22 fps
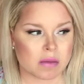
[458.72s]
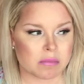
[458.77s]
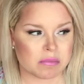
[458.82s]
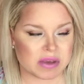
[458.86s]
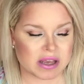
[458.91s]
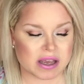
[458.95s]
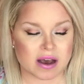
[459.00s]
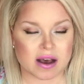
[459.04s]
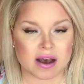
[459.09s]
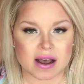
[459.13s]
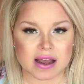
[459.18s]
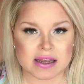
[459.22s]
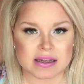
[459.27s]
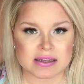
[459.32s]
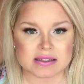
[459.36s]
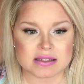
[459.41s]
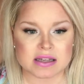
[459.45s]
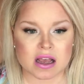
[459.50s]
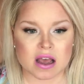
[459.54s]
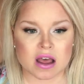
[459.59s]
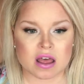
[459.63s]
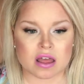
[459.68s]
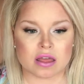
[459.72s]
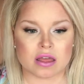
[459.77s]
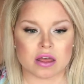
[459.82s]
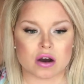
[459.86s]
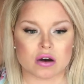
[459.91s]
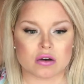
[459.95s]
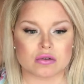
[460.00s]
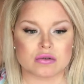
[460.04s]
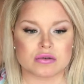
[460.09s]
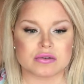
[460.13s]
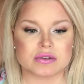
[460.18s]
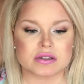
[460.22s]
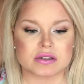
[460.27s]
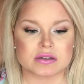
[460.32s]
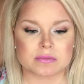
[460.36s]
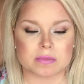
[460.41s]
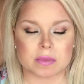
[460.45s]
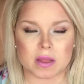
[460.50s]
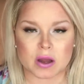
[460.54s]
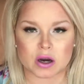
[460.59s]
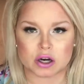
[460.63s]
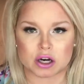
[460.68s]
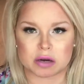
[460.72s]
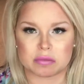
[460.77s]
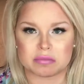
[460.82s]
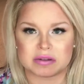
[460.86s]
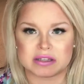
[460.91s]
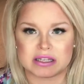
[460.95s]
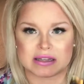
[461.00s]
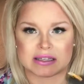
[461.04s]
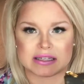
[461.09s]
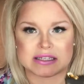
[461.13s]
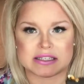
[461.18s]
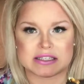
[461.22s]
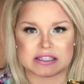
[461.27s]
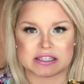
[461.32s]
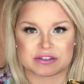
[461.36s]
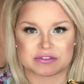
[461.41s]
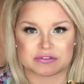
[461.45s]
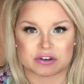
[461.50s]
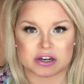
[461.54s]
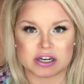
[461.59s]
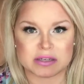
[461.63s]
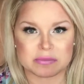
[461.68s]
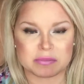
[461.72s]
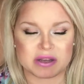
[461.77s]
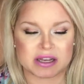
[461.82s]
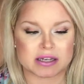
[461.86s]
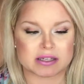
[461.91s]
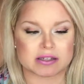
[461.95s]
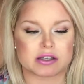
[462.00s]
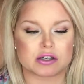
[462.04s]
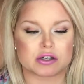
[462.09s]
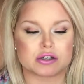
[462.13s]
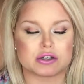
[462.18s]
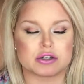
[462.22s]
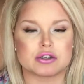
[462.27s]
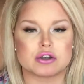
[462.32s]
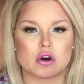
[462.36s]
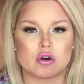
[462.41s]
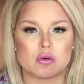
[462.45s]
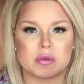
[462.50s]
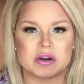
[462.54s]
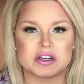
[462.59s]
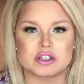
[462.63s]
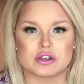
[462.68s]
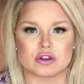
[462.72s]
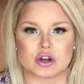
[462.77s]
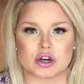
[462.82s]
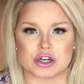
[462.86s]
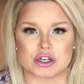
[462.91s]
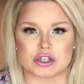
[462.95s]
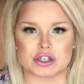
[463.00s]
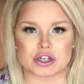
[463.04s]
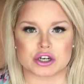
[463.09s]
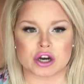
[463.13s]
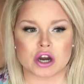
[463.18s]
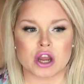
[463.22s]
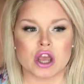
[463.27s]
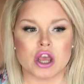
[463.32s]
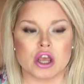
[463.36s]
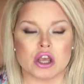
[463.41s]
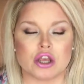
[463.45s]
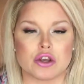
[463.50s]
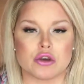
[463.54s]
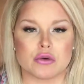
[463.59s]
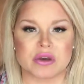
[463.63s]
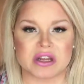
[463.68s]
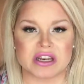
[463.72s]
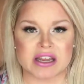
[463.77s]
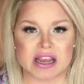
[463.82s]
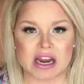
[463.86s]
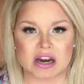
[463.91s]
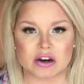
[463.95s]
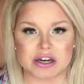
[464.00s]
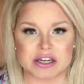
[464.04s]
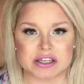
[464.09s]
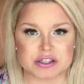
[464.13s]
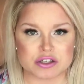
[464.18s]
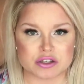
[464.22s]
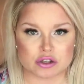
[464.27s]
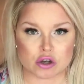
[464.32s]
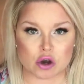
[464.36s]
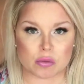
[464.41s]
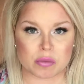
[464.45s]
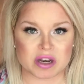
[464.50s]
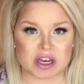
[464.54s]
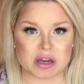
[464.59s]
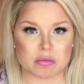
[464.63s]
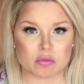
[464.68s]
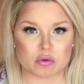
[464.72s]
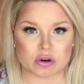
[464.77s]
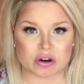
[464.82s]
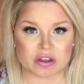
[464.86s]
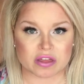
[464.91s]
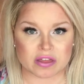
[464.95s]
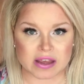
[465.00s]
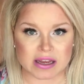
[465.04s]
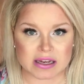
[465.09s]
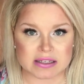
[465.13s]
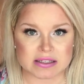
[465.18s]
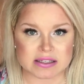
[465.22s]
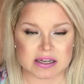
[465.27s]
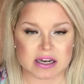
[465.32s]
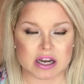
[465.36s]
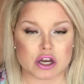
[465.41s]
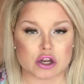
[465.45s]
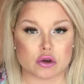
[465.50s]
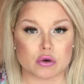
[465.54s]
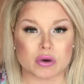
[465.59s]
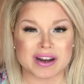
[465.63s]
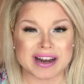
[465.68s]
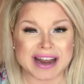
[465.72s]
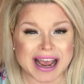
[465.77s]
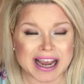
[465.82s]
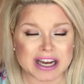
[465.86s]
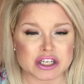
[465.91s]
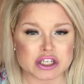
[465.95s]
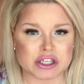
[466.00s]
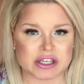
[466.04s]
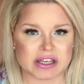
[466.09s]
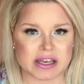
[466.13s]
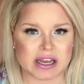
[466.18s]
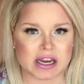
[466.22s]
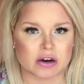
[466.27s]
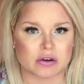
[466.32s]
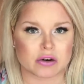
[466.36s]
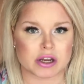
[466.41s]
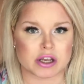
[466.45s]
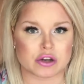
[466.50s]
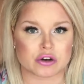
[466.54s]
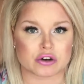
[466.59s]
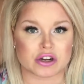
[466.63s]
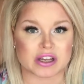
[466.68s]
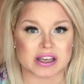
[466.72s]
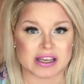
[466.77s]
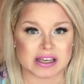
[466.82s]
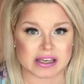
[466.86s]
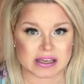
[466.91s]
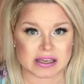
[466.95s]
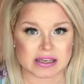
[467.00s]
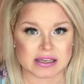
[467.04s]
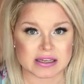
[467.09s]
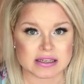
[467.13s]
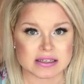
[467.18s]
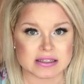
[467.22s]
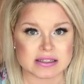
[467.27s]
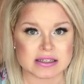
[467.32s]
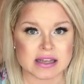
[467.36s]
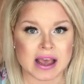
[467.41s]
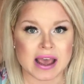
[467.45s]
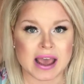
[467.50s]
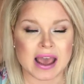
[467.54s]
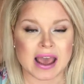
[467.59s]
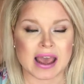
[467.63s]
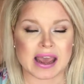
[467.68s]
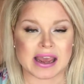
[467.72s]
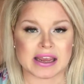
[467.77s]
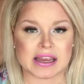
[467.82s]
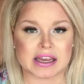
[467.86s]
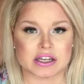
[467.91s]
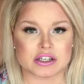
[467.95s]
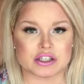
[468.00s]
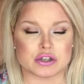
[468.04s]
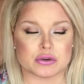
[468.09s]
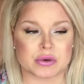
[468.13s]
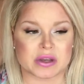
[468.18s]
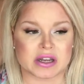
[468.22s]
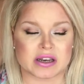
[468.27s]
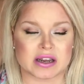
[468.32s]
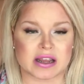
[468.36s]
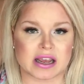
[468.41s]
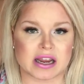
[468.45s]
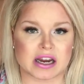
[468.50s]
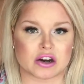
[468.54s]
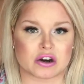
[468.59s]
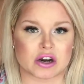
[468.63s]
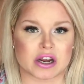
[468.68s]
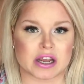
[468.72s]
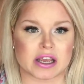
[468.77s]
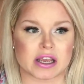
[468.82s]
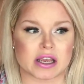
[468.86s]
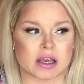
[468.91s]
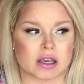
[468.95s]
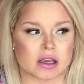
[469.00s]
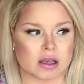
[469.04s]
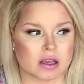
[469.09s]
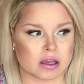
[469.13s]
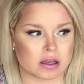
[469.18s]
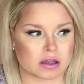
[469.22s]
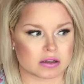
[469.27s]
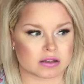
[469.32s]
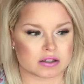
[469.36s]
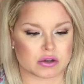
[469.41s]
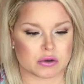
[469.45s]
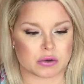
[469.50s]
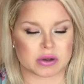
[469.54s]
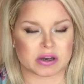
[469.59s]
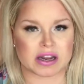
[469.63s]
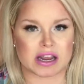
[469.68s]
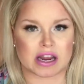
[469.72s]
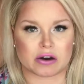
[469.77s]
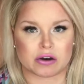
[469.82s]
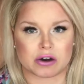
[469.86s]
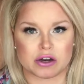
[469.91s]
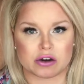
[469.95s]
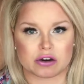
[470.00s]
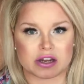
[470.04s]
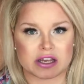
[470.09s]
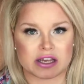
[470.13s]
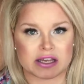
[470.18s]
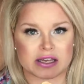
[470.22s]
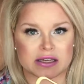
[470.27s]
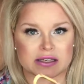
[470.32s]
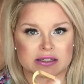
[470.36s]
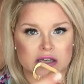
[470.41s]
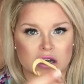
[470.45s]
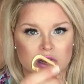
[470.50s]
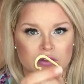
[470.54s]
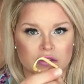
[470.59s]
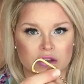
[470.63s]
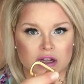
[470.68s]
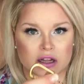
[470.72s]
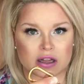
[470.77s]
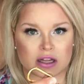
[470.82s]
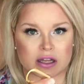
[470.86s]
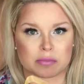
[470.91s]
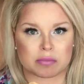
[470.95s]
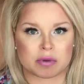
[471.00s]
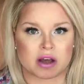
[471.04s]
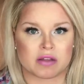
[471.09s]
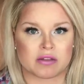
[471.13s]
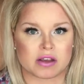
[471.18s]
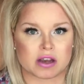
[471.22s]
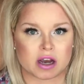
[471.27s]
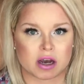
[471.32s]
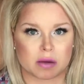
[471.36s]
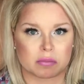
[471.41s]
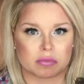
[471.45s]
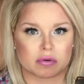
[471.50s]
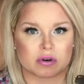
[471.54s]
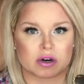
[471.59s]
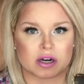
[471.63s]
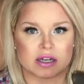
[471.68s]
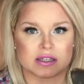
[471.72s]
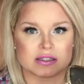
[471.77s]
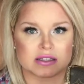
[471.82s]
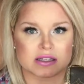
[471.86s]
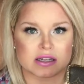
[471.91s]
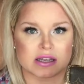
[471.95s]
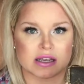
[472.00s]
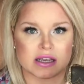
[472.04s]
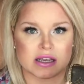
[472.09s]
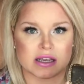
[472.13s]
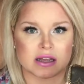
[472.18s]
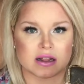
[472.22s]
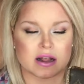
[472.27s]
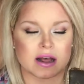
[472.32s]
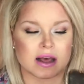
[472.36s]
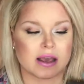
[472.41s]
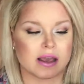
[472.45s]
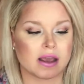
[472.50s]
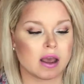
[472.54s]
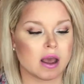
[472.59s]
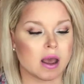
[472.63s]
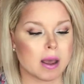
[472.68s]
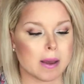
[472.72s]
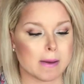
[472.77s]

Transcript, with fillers: because those are completely different because they're so much larger. You can carry so many more things in it. You can actually carry your keys and you can carry so you can carry your keys on the clip on the Empreinte key cles,